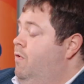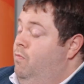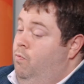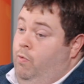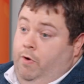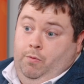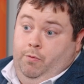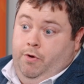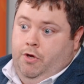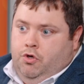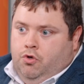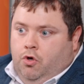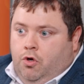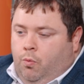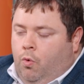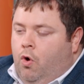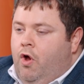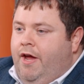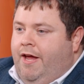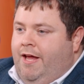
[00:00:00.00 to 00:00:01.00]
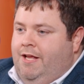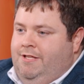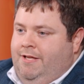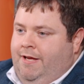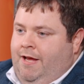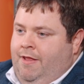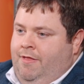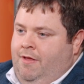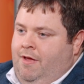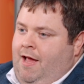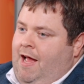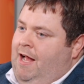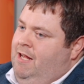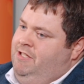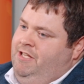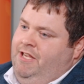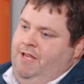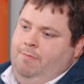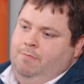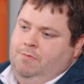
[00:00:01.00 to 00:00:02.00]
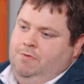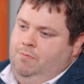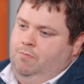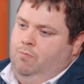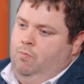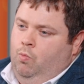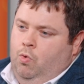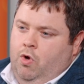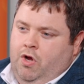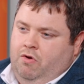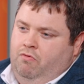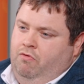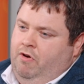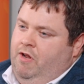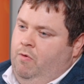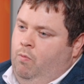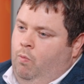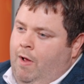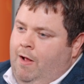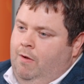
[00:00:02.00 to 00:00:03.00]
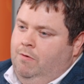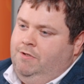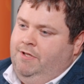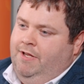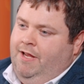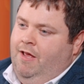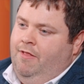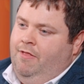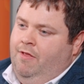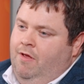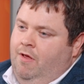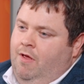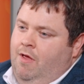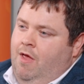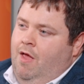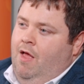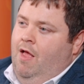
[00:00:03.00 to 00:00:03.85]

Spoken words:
We enjoy working together. Our teams work really well together.